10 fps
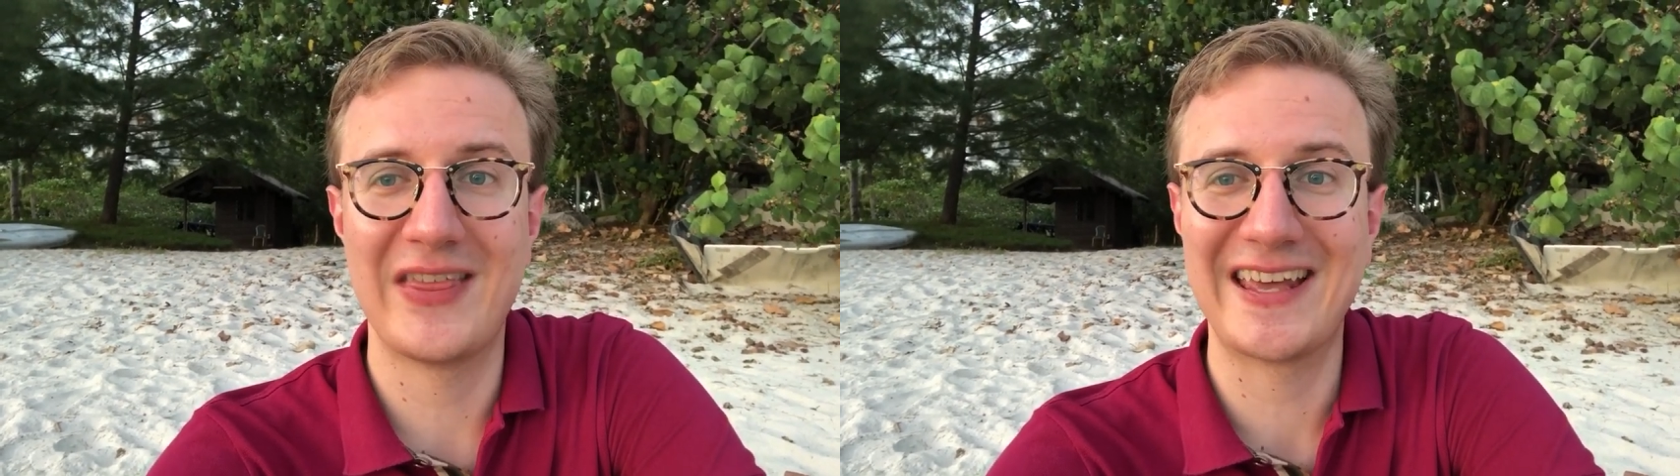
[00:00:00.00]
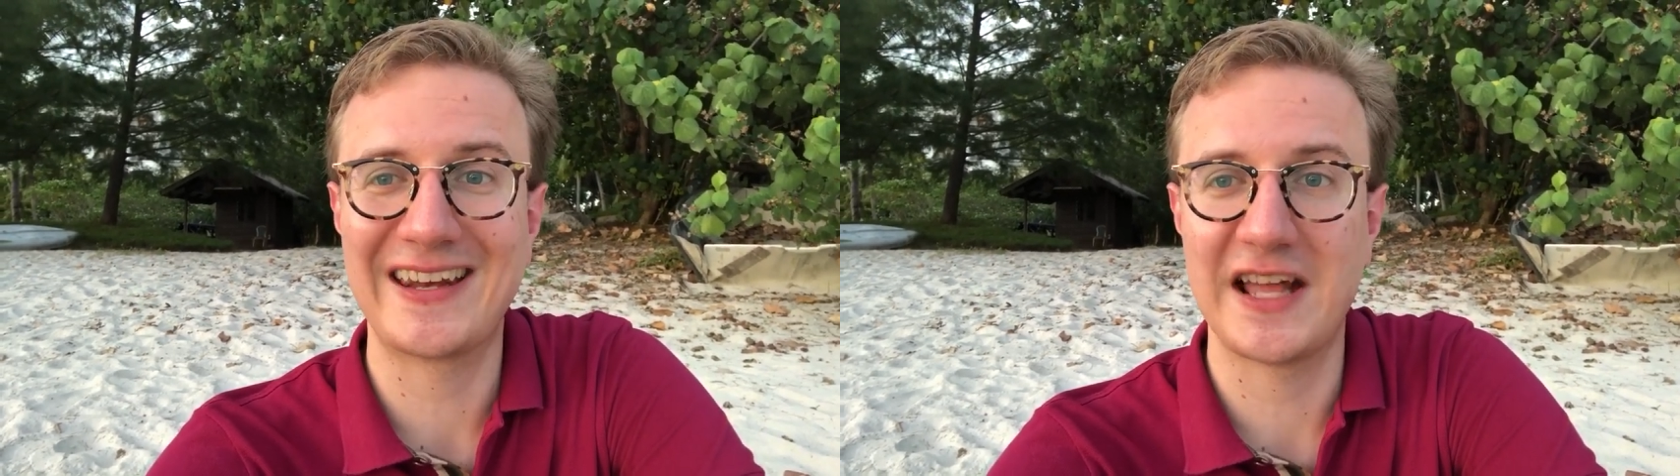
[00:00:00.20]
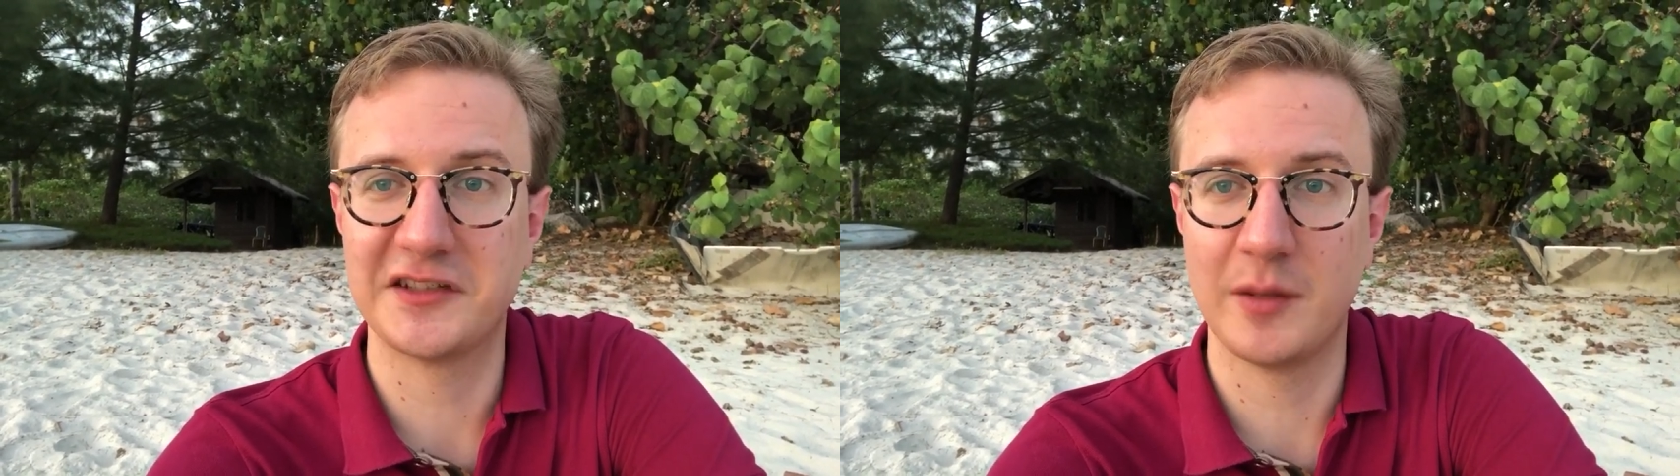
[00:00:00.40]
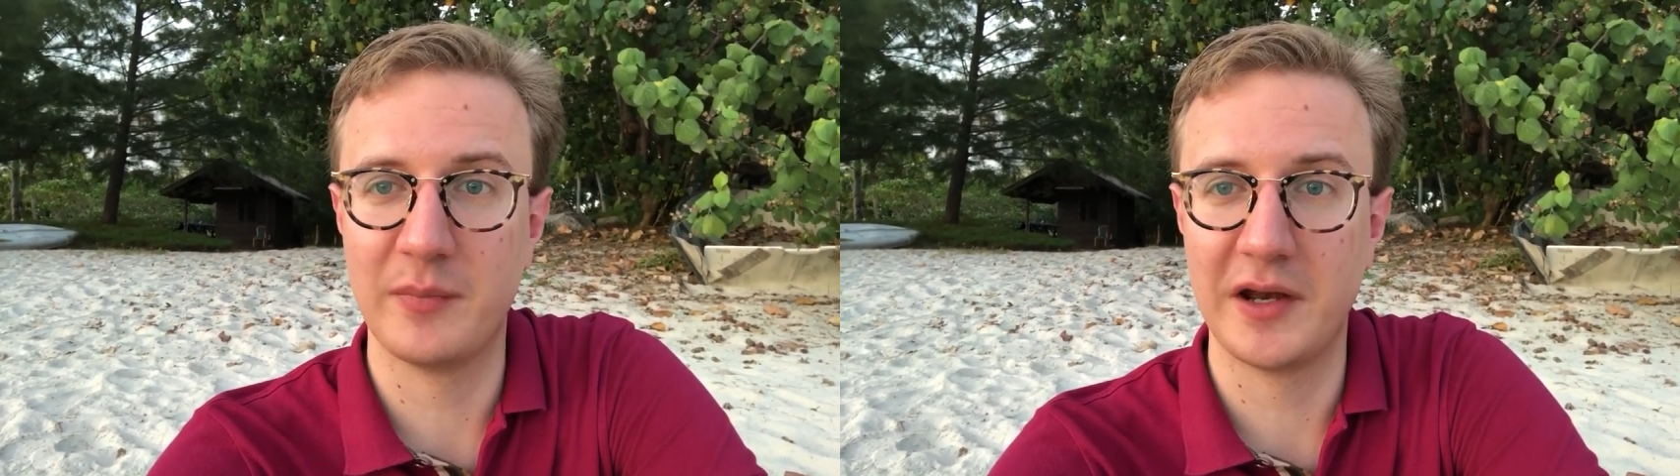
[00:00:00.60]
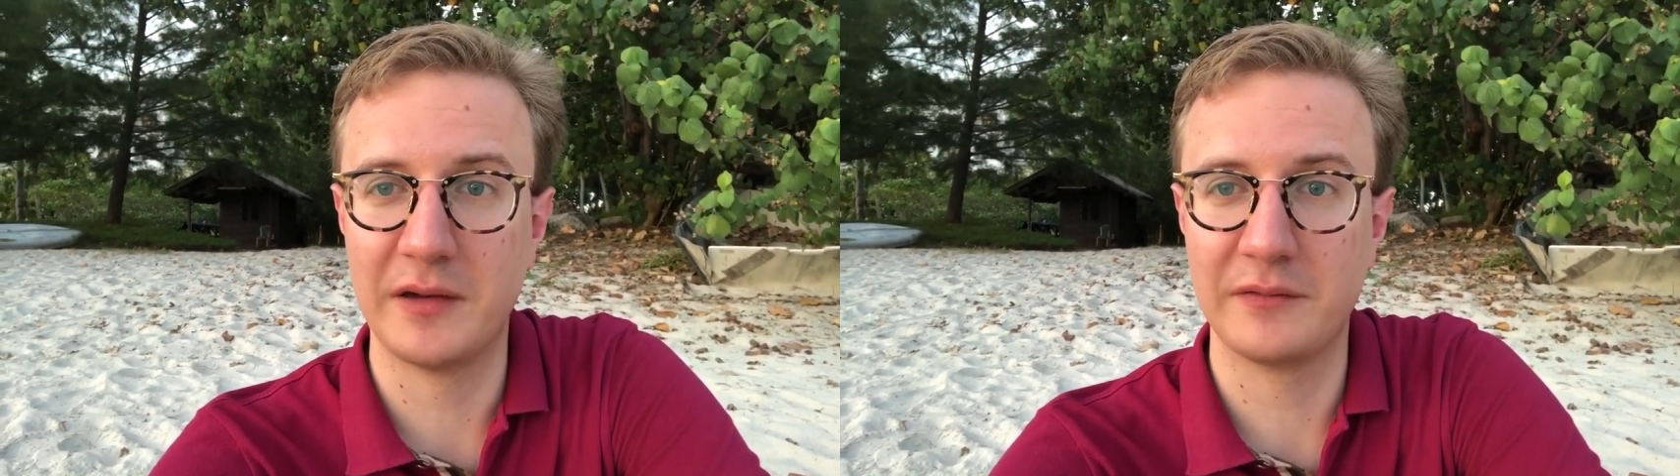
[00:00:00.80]
they cannot
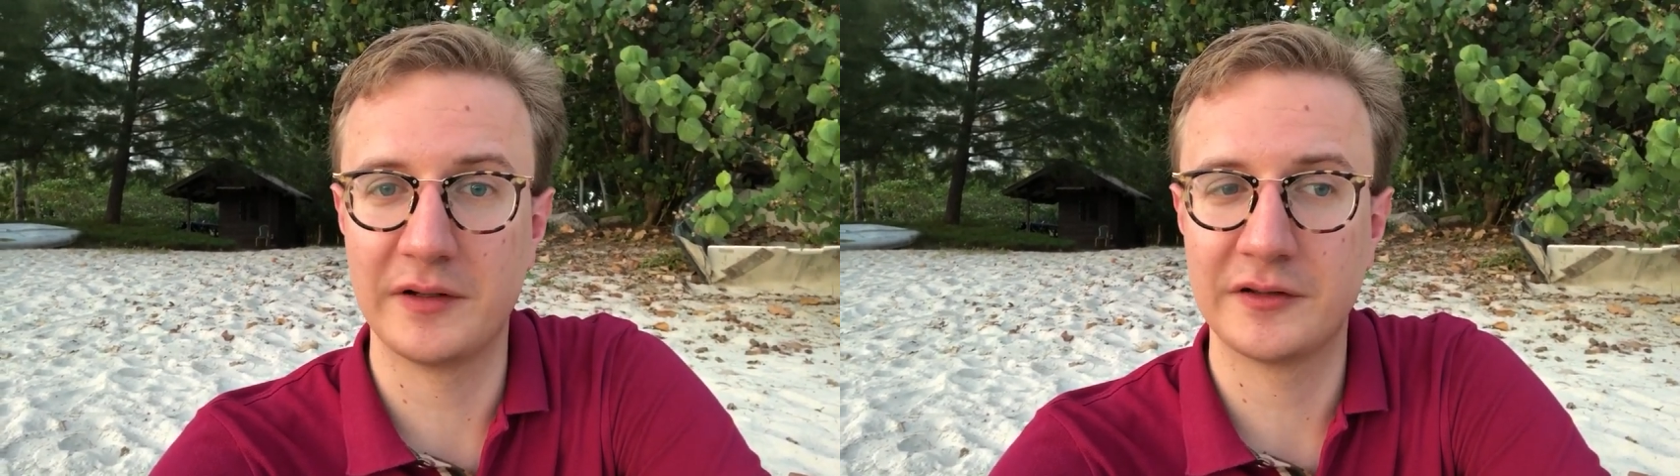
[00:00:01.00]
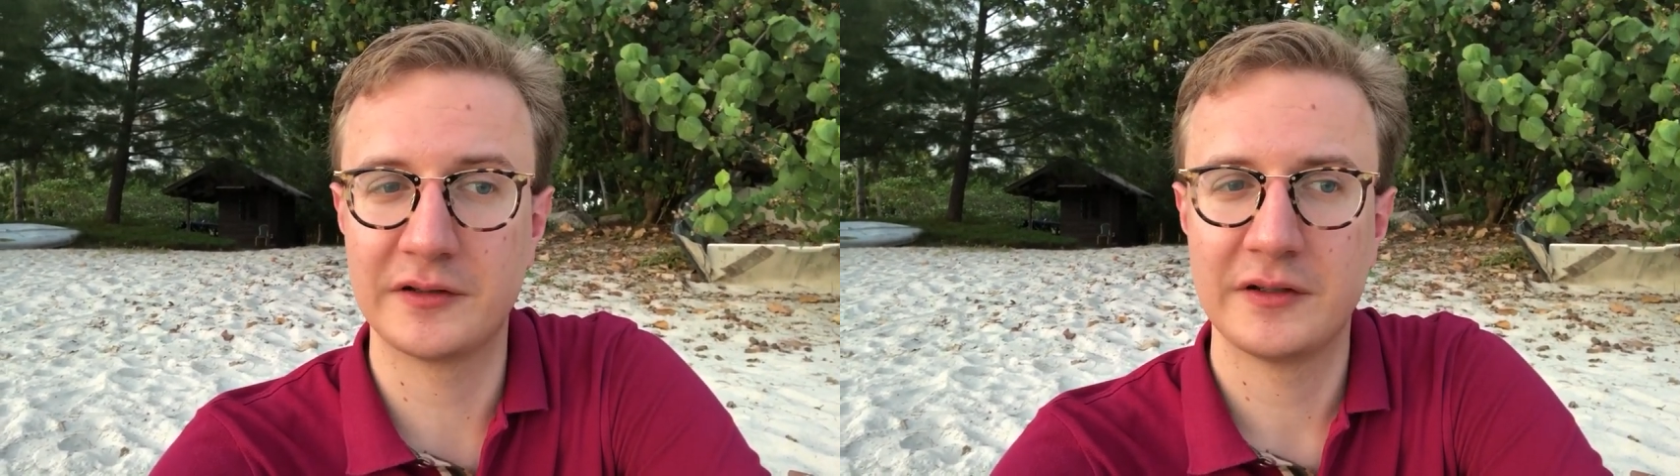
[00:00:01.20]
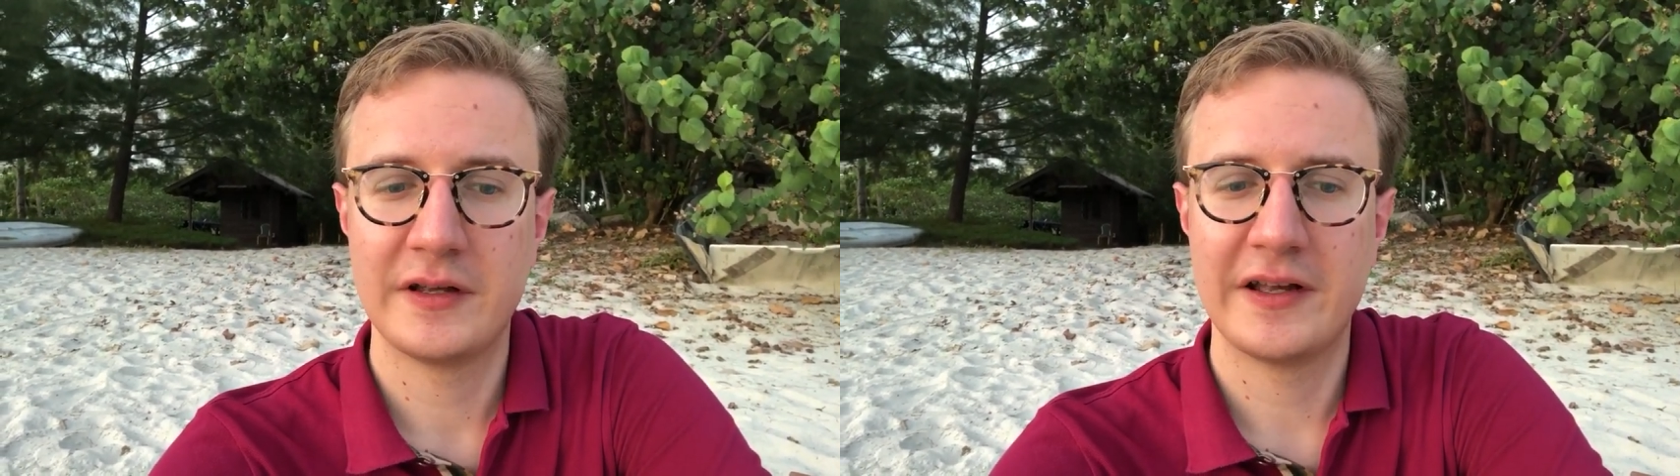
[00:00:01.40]
send benefits.